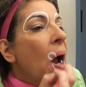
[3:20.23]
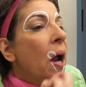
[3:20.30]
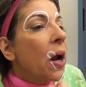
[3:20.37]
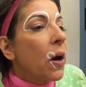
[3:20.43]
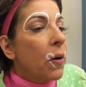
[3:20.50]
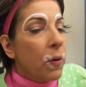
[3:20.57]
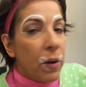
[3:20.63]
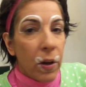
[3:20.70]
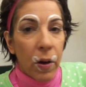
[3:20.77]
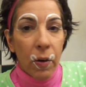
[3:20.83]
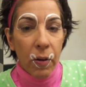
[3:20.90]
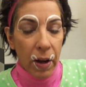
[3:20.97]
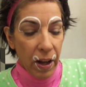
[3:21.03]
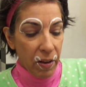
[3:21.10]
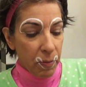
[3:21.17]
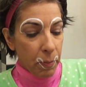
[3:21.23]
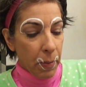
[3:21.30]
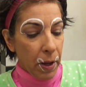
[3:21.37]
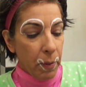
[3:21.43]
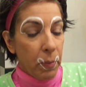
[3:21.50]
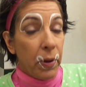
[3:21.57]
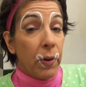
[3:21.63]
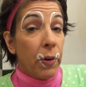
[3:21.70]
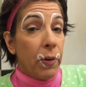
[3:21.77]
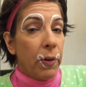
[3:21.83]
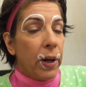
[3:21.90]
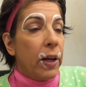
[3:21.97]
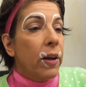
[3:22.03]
There we go. I have my mirror right